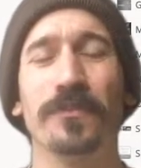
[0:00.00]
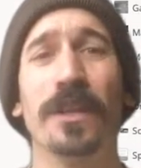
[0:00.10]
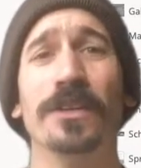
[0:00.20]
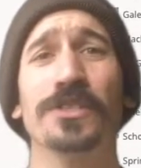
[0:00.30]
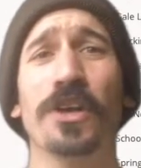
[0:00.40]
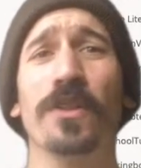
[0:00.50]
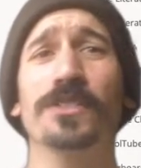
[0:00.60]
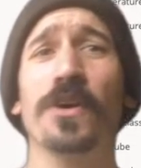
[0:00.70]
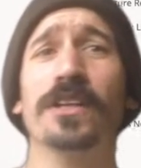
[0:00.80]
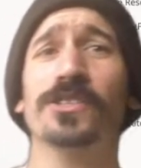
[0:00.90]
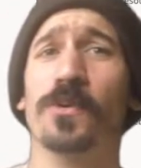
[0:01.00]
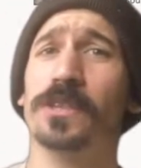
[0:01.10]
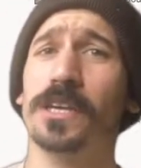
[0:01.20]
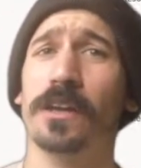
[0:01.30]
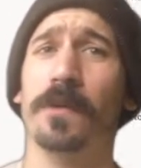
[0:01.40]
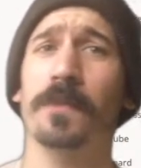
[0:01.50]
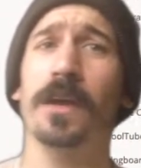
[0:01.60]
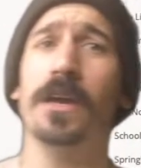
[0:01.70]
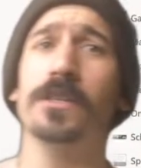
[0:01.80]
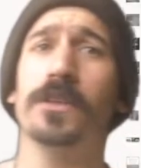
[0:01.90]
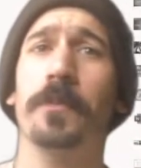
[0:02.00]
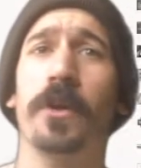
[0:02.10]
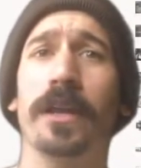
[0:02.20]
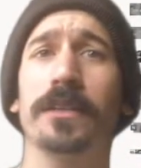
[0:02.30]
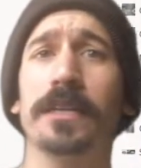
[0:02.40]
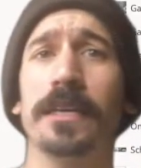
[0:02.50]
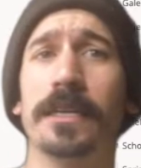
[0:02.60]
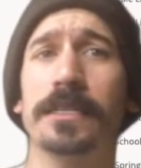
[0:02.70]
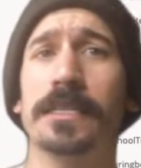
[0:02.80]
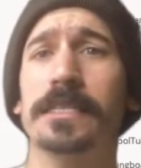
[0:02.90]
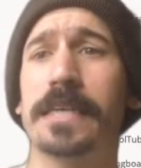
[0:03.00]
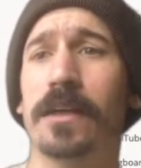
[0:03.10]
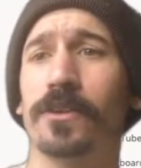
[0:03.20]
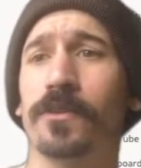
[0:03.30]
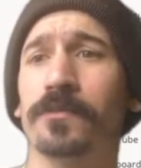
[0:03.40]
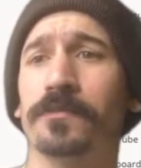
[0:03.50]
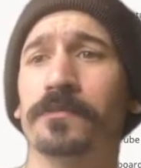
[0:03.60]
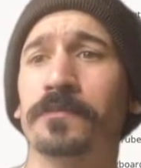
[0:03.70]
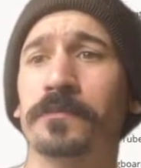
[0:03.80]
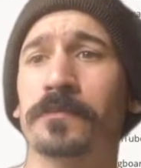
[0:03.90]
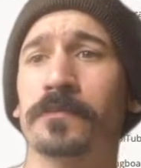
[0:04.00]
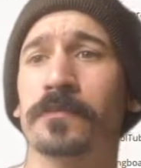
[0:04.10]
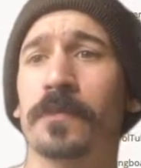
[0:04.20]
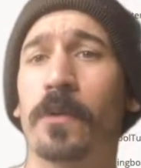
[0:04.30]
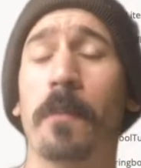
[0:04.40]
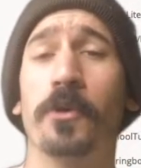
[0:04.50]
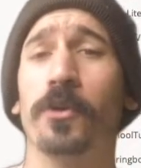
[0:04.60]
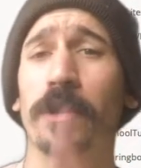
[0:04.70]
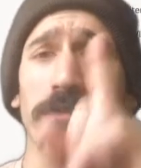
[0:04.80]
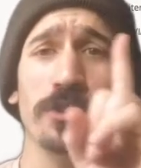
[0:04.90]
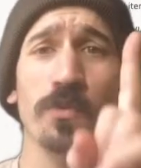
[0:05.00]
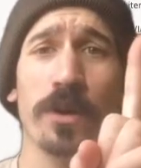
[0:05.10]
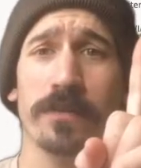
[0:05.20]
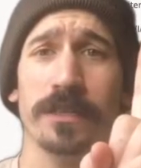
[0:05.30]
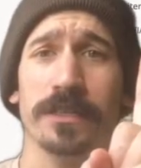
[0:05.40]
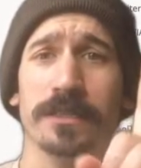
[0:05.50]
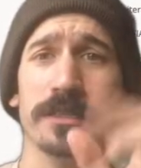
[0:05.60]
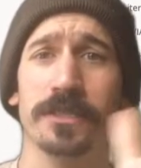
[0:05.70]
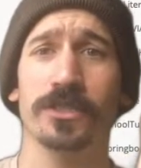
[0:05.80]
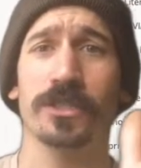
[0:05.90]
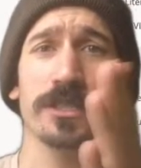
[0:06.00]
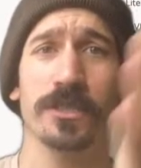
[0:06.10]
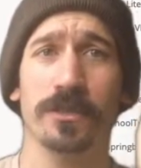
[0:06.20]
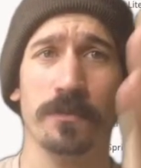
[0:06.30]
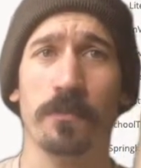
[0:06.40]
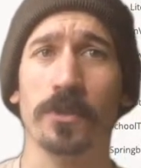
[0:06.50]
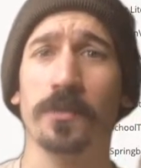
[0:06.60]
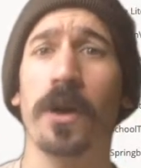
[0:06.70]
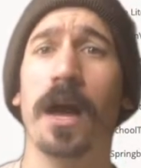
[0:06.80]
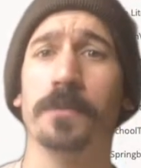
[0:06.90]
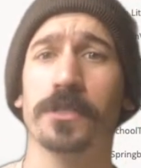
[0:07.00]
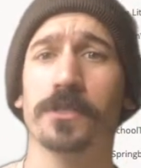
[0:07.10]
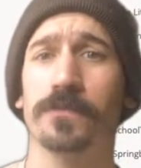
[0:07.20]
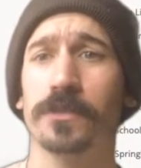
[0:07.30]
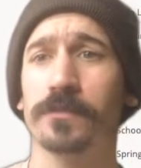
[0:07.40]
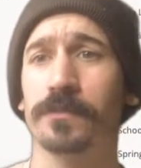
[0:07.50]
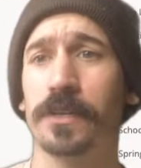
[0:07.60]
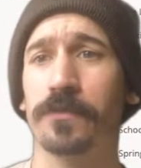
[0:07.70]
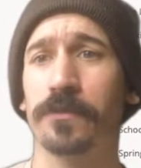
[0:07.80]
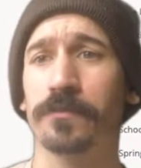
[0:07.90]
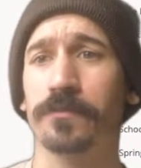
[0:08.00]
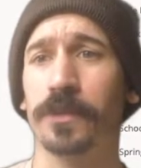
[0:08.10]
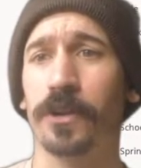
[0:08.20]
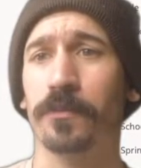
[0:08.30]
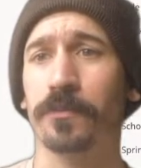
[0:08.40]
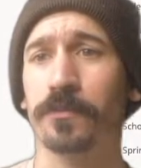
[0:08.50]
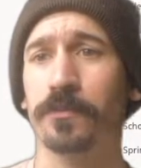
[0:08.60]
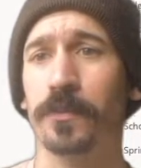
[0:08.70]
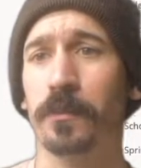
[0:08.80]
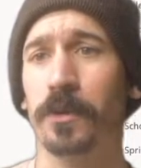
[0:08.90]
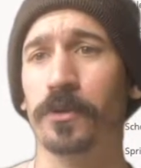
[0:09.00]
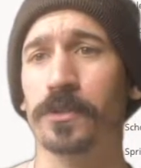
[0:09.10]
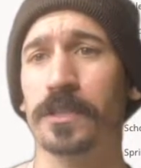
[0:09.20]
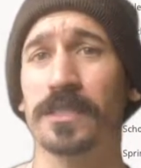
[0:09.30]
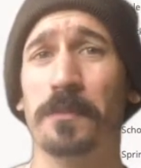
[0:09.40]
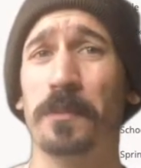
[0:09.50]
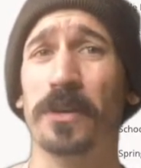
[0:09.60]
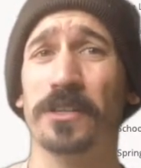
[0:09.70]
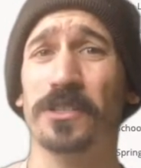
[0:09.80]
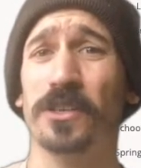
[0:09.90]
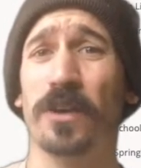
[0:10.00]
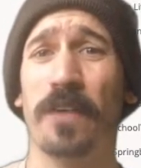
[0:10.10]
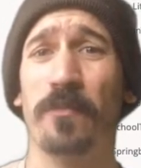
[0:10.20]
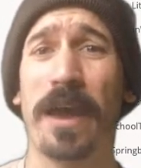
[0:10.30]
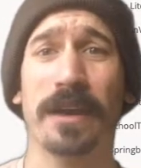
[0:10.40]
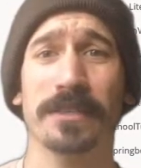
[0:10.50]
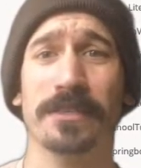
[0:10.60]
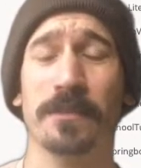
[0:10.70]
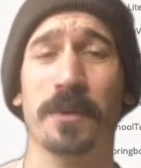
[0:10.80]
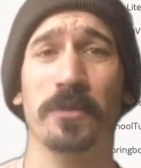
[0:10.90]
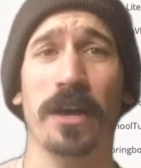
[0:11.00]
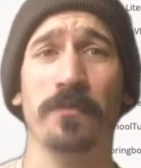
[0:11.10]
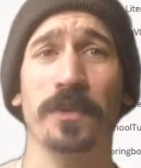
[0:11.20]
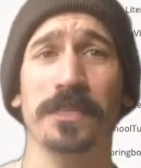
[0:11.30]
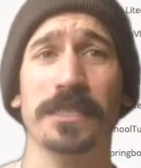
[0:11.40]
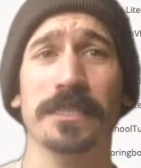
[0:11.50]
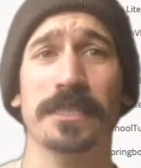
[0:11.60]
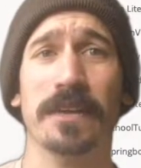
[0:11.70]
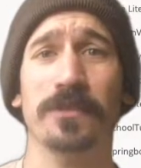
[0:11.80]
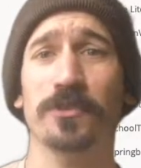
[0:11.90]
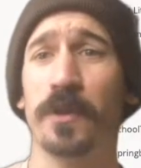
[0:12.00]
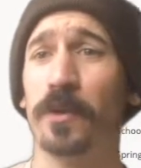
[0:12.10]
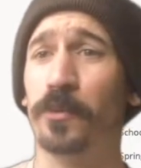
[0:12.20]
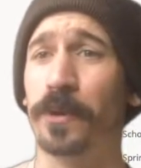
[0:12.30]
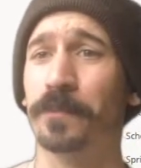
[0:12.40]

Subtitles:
So let's go ahead and start with Keynote. So I'm going to unclick it, and it's going to download. And remember, you only have to do one of these. This is just multiple options for different, computers, because some people actually don't have Macs. Some people have PCs, and they have to use PowerPoint.